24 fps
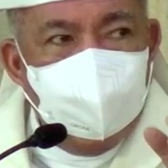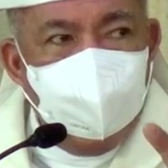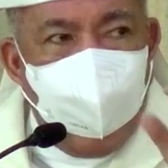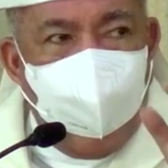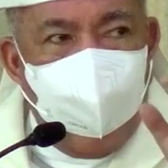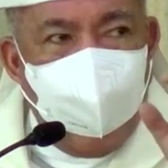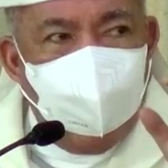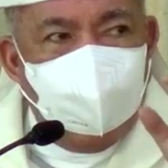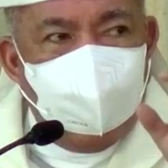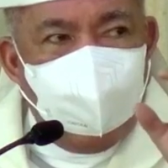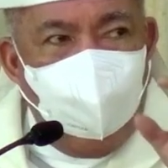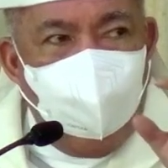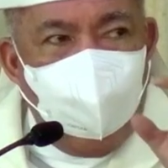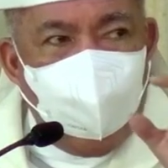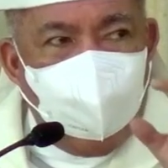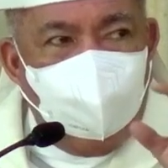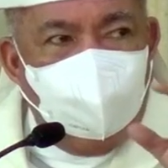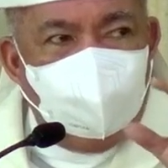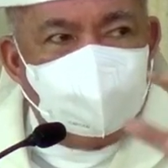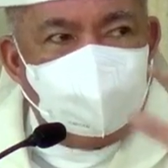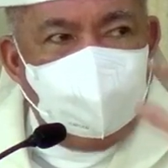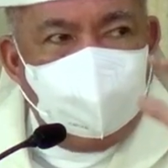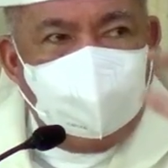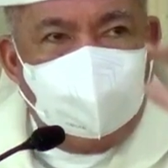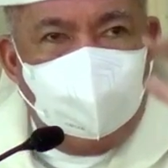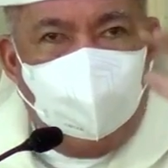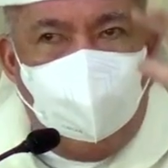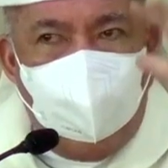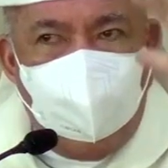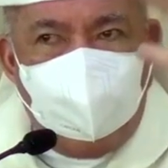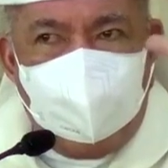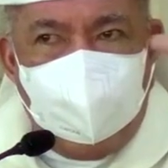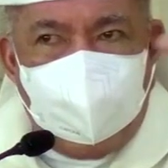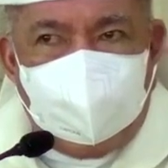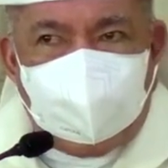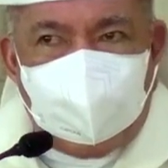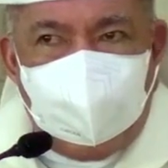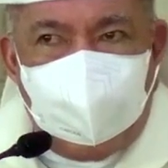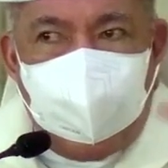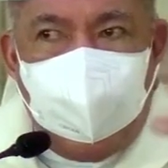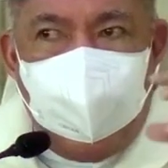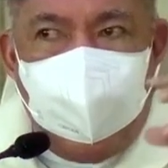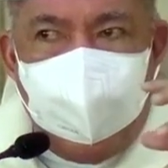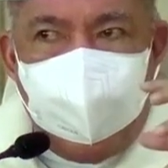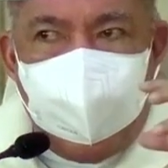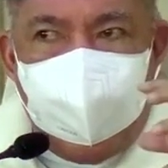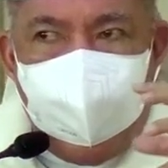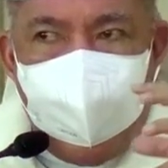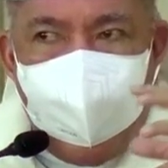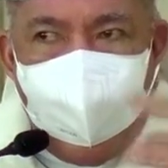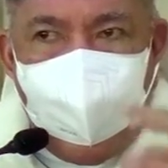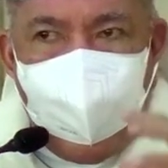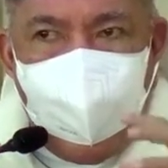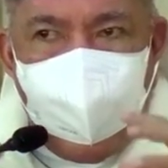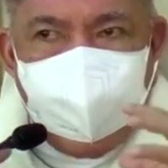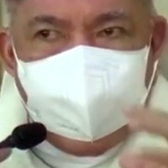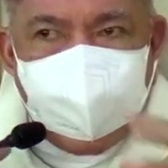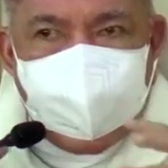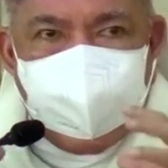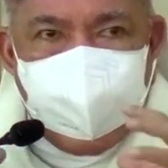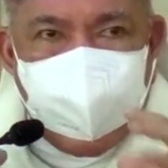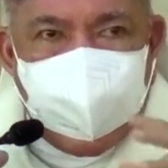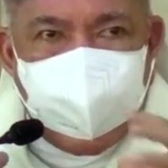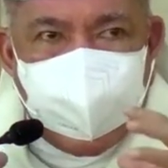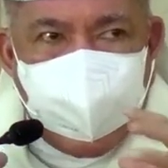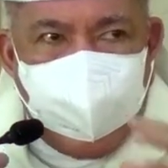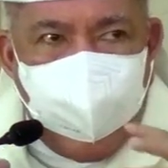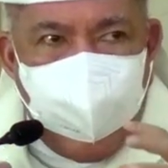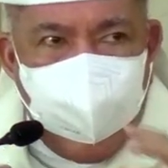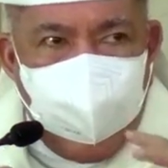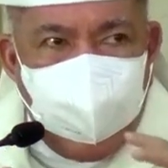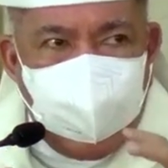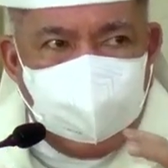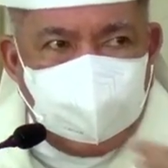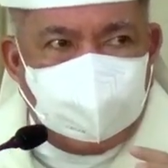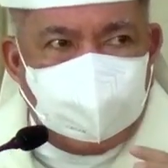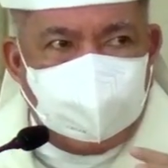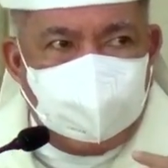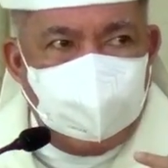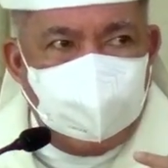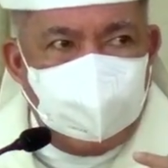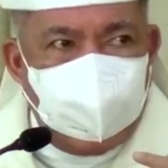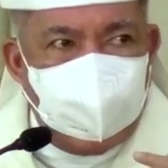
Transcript: Ang focus in the whole picture, He is the gate.